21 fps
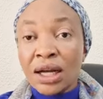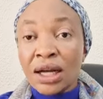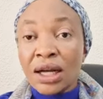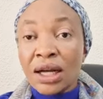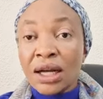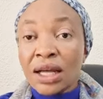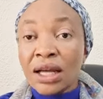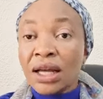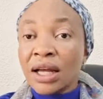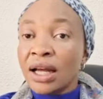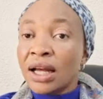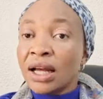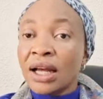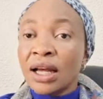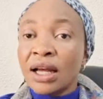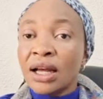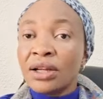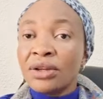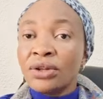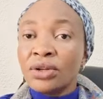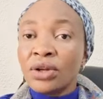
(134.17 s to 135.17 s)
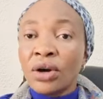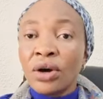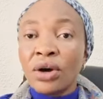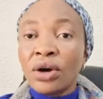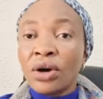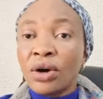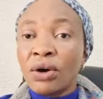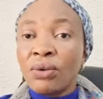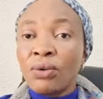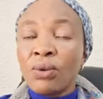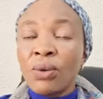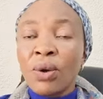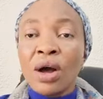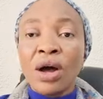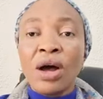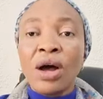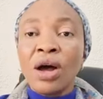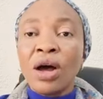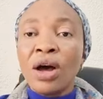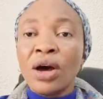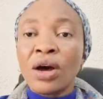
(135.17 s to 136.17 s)
I cannot
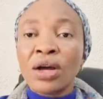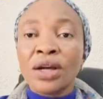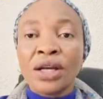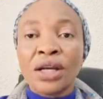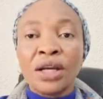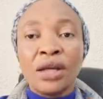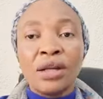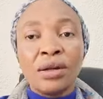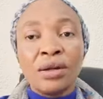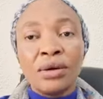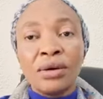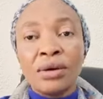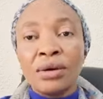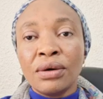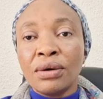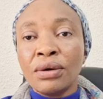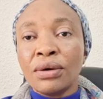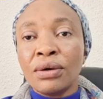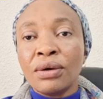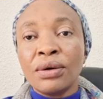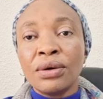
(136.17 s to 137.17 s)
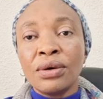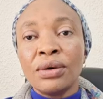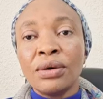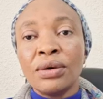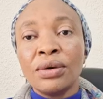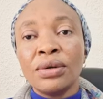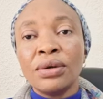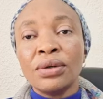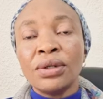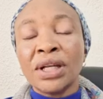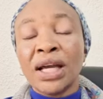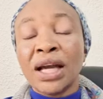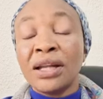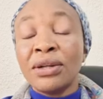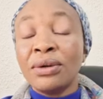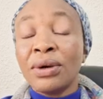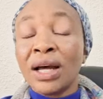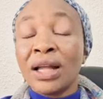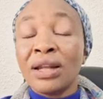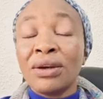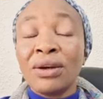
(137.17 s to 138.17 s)
walk alone. I
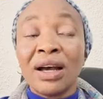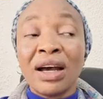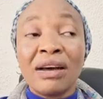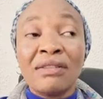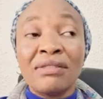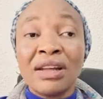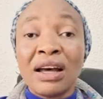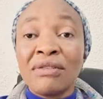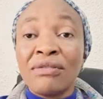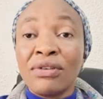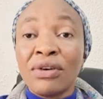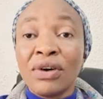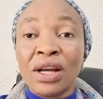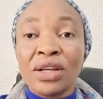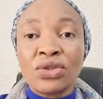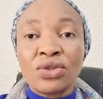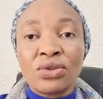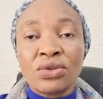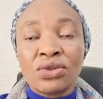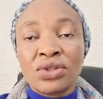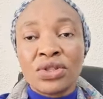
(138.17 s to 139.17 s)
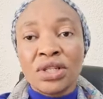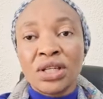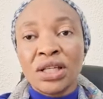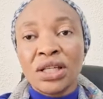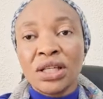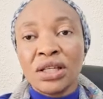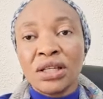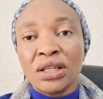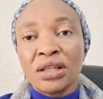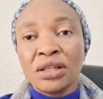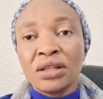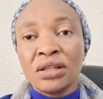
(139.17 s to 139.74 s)
know I don't have that voice to sing.